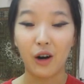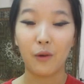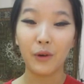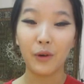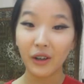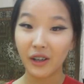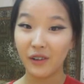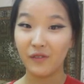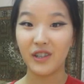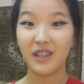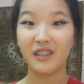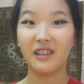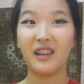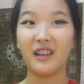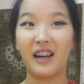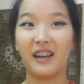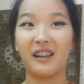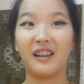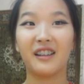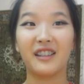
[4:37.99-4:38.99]
I'm not even
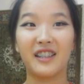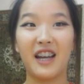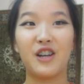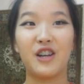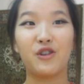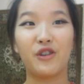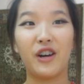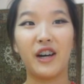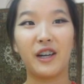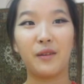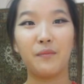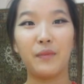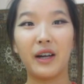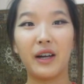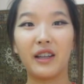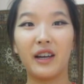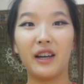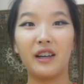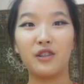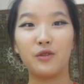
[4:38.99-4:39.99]
like exaggerating by
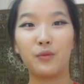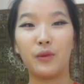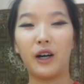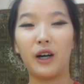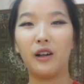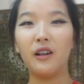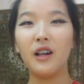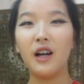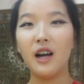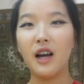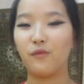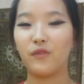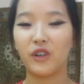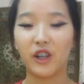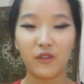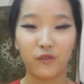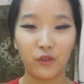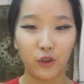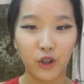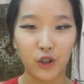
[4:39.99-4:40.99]
that as well. I'm
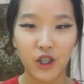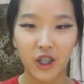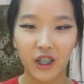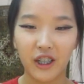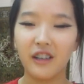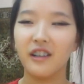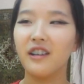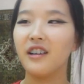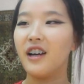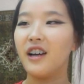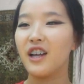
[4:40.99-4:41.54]
very fortunate.